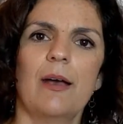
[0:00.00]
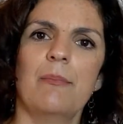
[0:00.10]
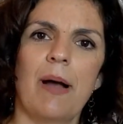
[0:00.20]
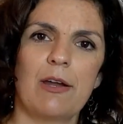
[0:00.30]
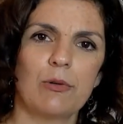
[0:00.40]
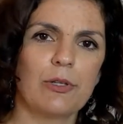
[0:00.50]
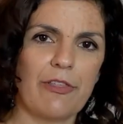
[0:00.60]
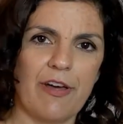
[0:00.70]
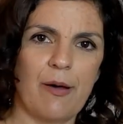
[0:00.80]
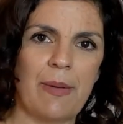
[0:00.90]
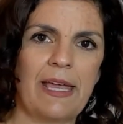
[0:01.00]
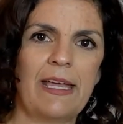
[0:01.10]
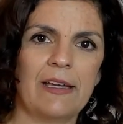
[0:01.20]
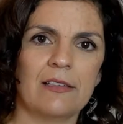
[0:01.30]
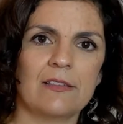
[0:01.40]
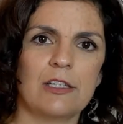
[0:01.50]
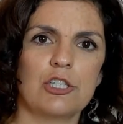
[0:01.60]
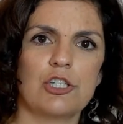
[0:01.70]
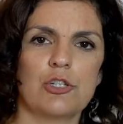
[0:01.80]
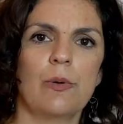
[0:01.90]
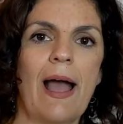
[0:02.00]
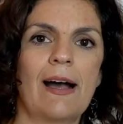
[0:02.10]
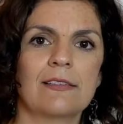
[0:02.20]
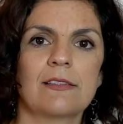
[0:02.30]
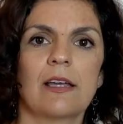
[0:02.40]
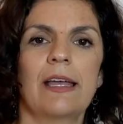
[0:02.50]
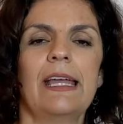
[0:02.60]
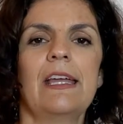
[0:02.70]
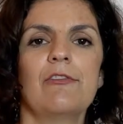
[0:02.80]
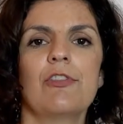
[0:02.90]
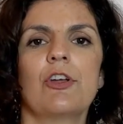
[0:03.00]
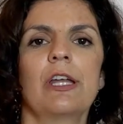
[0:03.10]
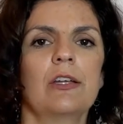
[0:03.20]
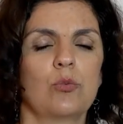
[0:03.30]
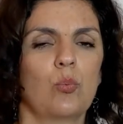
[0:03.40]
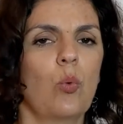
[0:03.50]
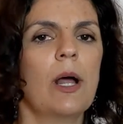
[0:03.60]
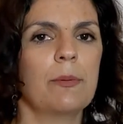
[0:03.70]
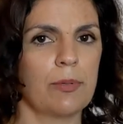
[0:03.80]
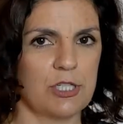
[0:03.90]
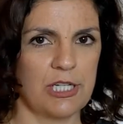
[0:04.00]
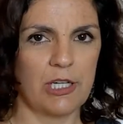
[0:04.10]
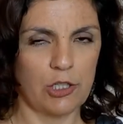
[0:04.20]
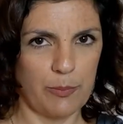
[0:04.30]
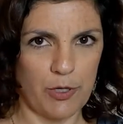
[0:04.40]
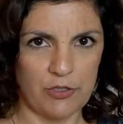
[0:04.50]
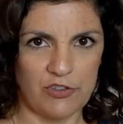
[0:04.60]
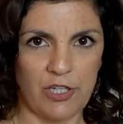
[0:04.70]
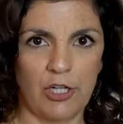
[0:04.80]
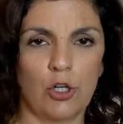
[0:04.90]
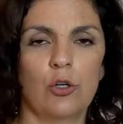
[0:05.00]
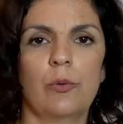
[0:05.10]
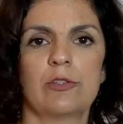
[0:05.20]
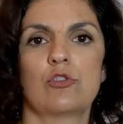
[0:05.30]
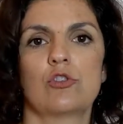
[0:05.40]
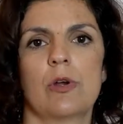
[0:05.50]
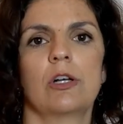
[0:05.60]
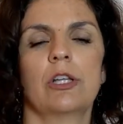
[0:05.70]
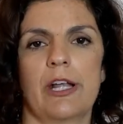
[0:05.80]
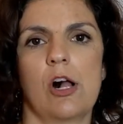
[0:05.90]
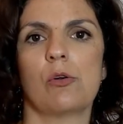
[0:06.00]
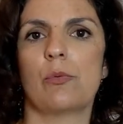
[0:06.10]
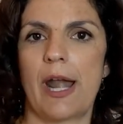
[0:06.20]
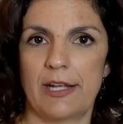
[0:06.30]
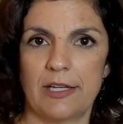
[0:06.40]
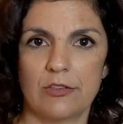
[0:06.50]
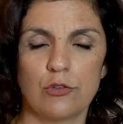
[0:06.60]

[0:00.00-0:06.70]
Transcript: My rule of thumb is to ask if there is one particular person who is struggling already.